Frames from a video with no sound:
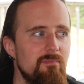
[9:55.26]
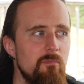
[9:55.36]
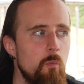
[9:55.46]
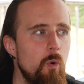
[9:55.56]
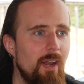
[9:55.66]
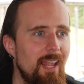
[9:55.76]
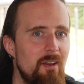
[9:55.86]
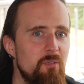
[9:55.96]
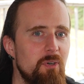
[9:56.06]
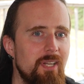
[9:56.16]

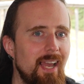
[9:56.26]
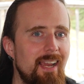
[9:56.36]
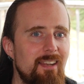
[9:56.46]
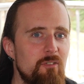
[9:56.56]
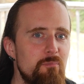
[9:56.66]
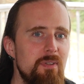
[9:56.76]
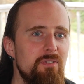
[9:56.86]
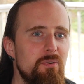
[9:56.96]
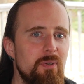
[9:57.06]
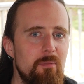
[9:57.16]
whatever kind of
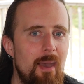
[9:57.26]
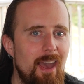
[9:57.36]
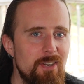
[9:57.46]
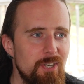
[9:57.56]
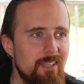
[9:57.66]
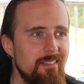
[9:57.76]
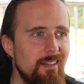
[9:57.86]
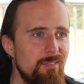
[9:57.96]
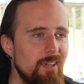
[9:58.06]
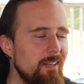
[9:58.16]
mystery magic
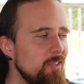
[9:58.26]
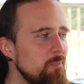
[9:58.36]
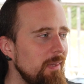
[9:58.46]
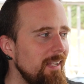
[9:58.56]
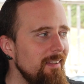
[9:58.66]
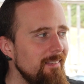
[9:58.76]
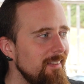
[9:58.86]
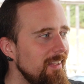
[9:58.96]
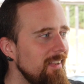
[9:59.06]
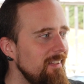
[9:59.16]
that is unexplained,
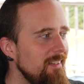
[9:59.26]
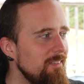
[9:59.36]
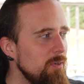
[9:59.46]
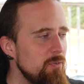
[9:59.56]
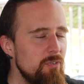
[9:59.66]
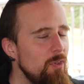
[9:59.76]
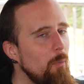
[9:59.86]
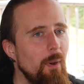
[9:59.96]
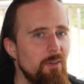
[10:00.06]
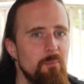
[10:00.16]
there's no
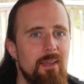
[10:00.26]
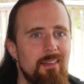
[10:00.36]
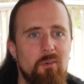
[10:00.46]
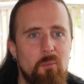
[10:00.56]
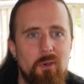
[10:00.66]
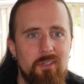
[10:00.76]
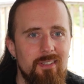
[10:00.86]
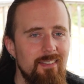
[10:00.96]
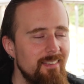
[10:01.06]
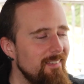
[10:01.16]
way to make that work.
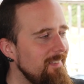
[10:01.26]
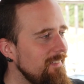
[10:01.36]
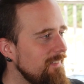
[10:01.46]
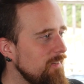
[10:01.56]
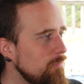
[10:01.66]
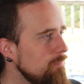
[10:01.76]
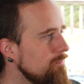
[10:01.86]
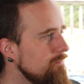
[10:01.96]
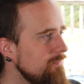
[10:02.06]
Um,